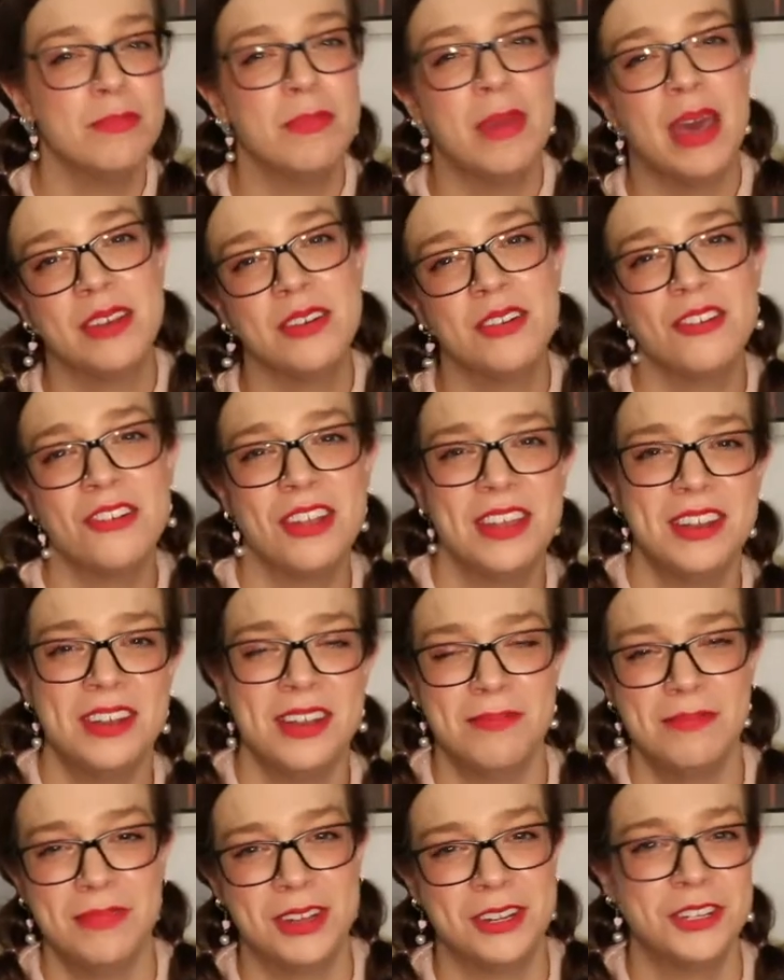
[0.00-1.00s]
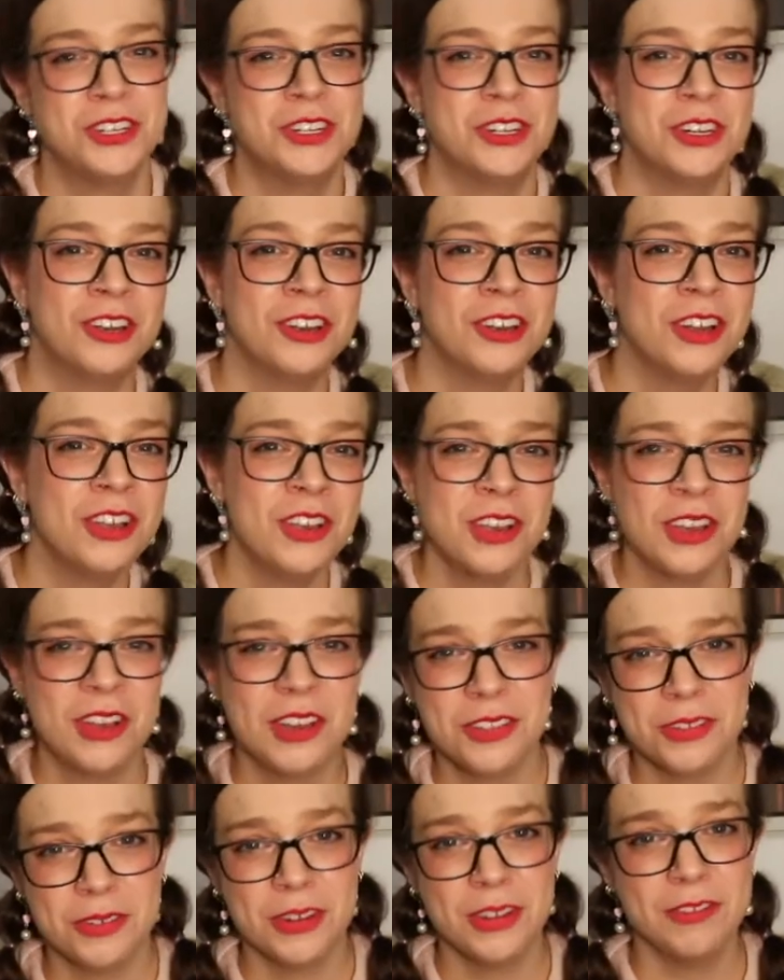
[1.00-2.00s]
Mandarin, I'm not sure.
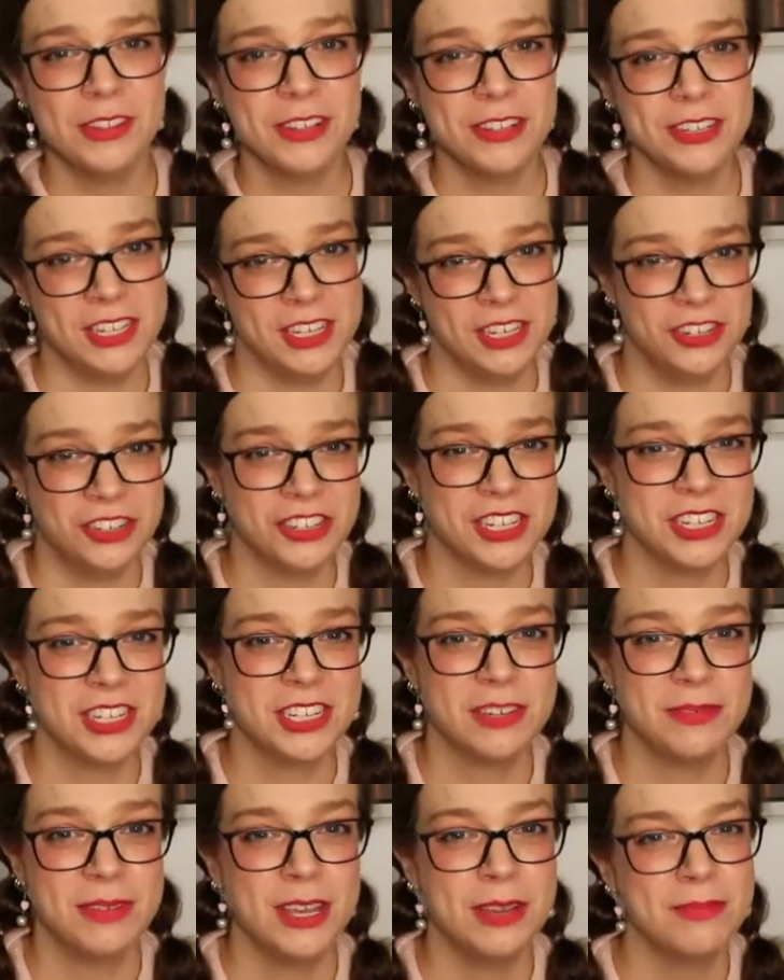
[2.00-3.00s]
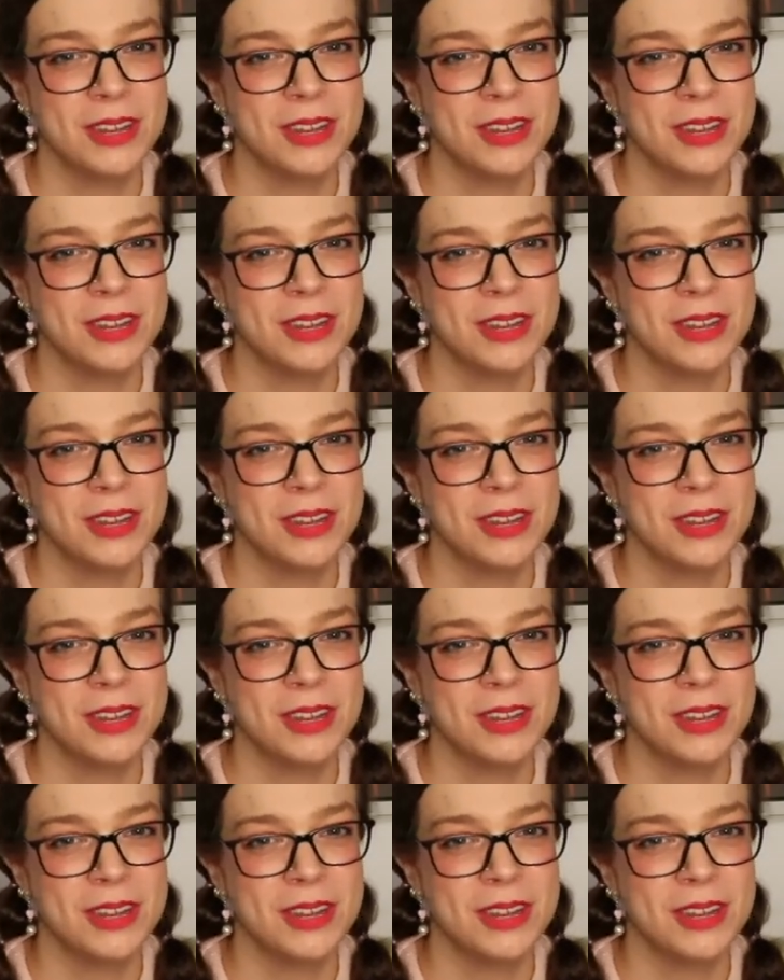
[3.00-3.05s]
All three of those interest me.